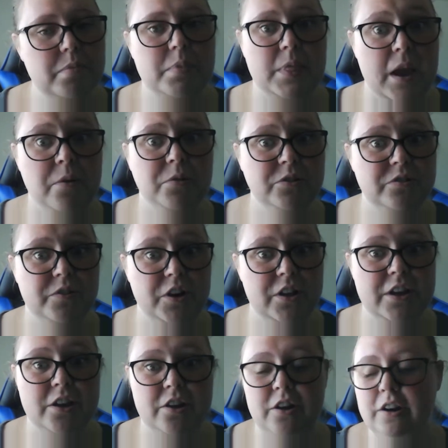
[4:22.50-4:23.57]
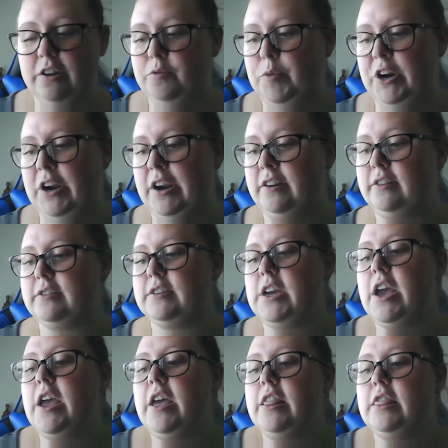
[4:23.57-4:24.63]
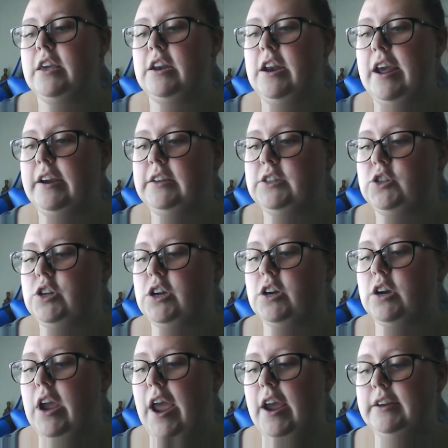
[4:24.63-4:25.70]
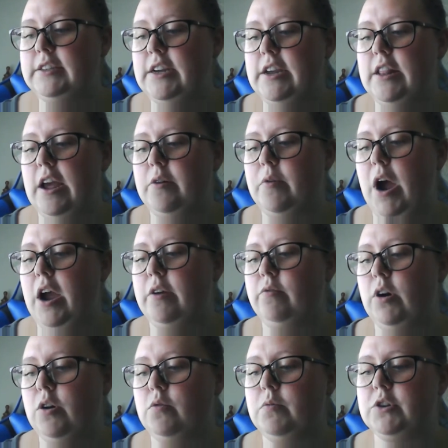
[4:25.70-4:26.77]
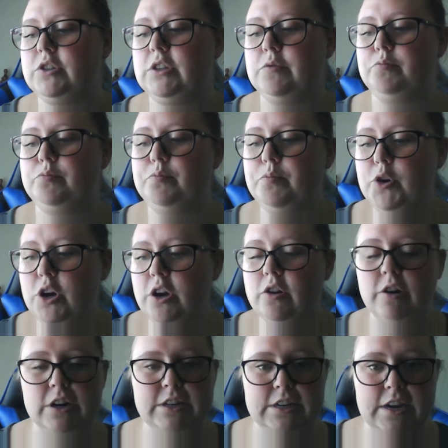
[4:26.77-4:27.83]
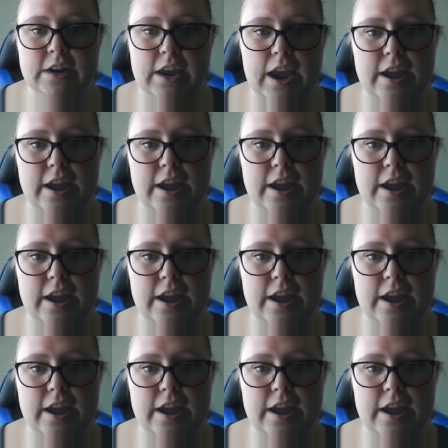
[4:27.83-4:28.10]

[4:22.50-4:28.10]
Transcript: that was really a good experience. The next essay that I wrote was the book critique,